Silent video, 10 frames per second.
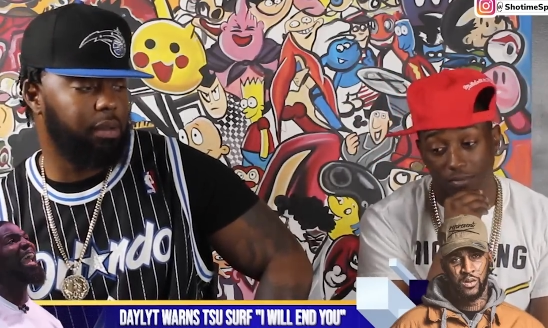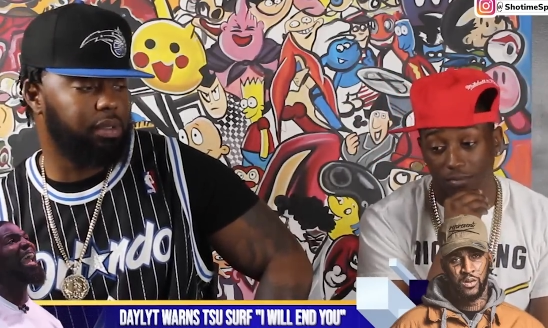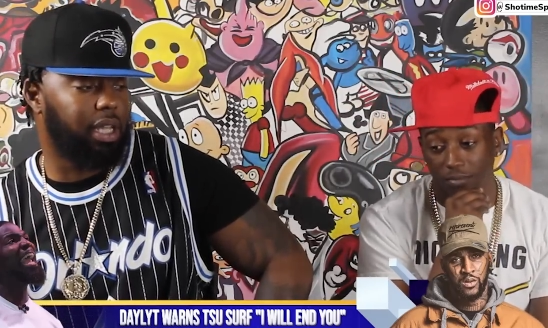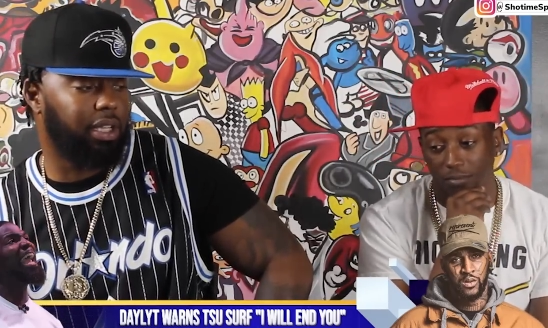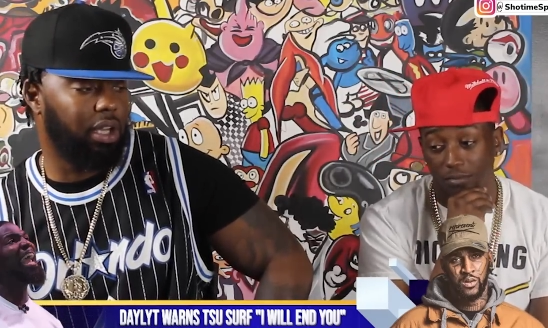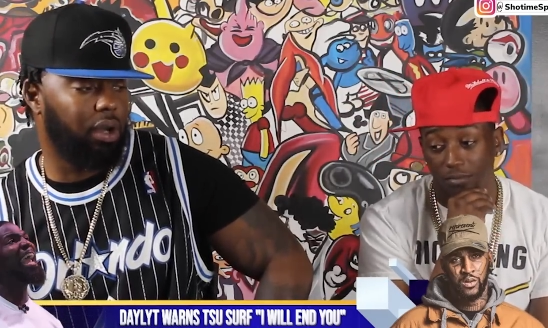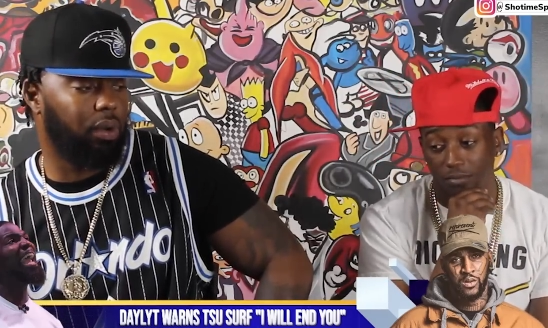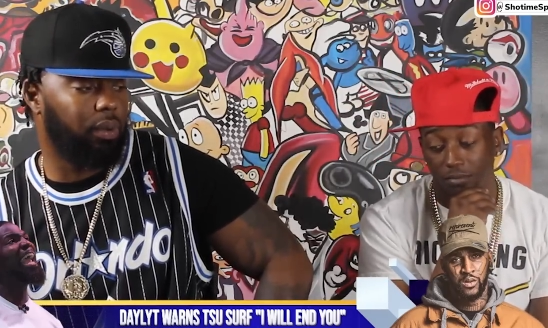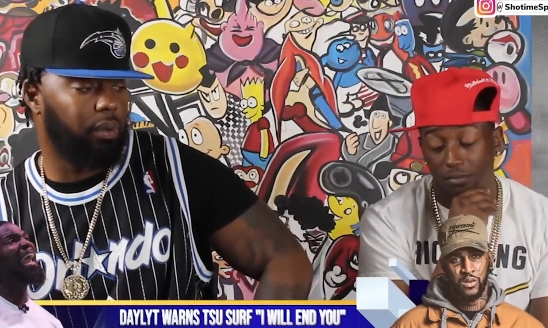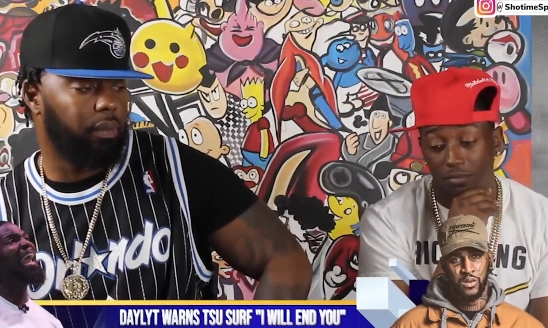Speaker 1: He was like,
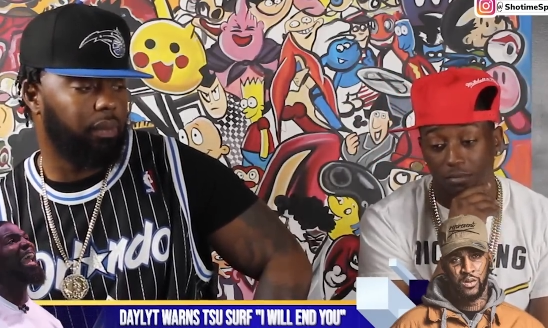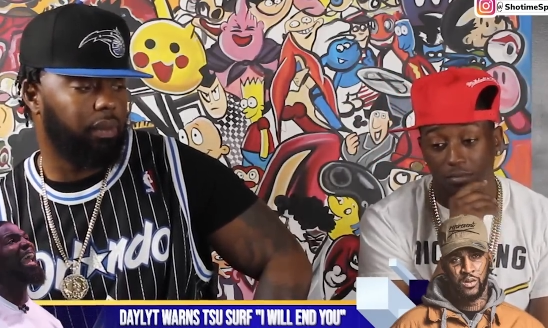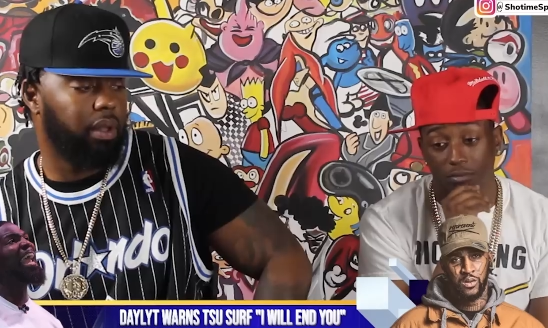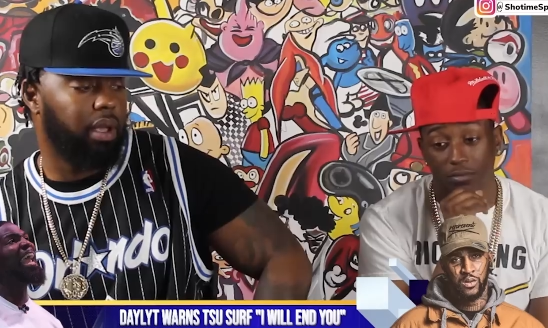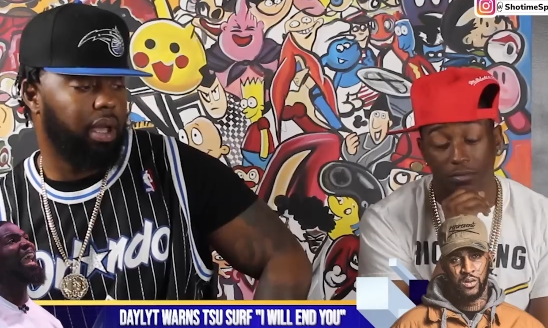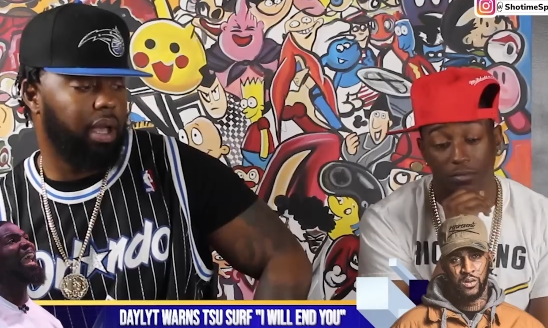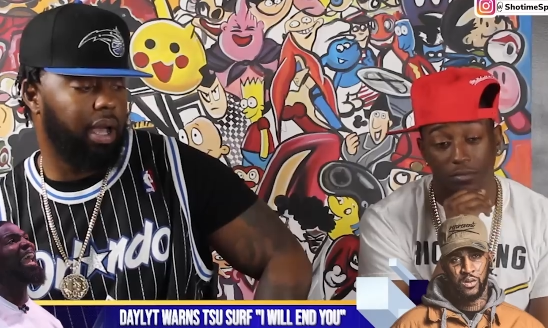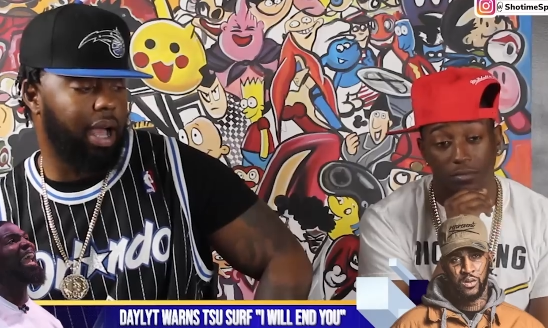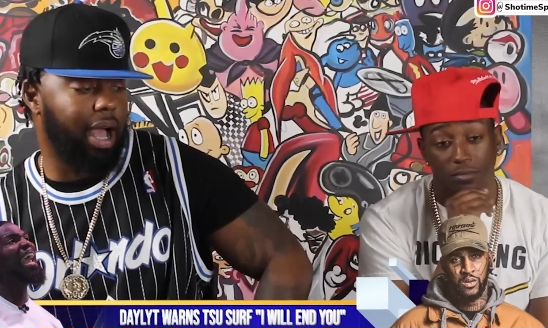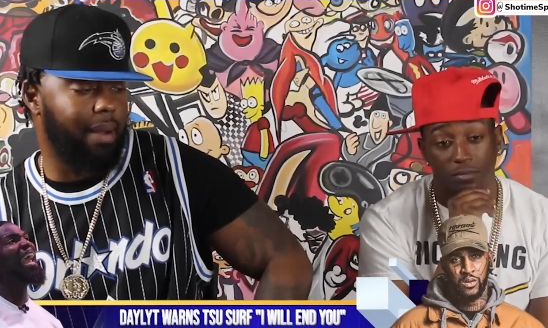"Yo,
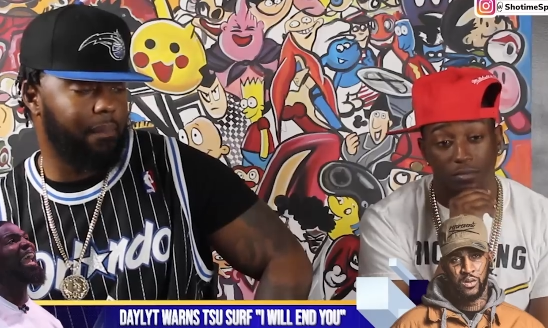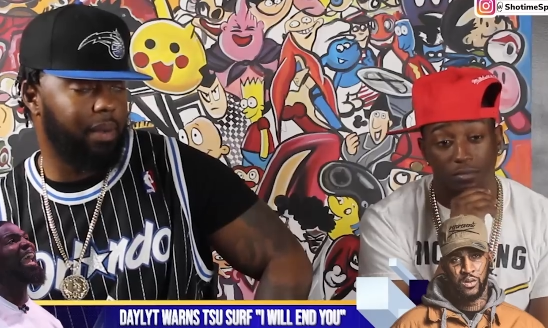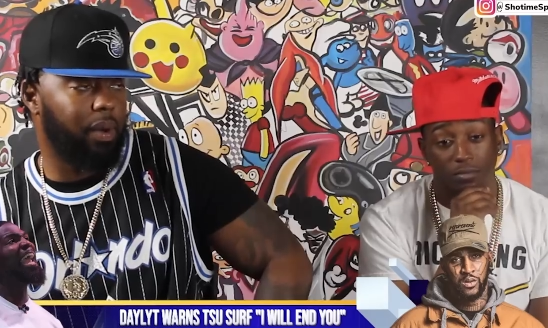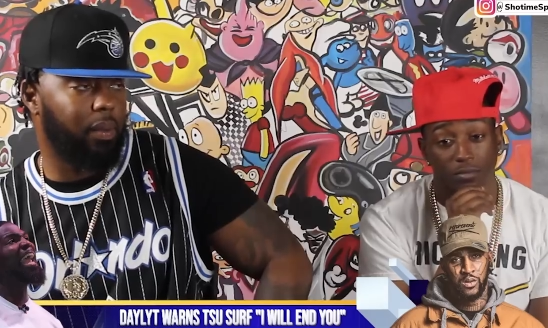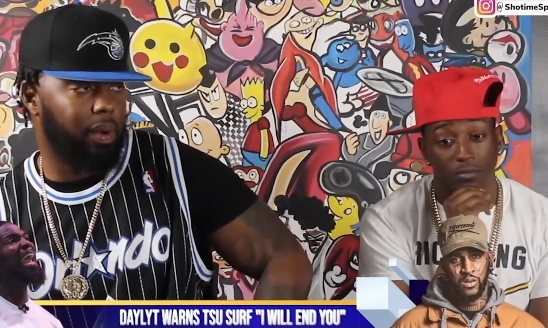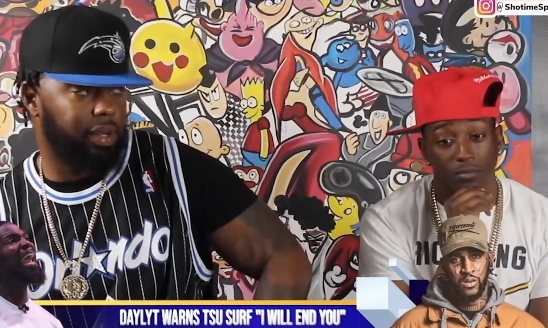I'm."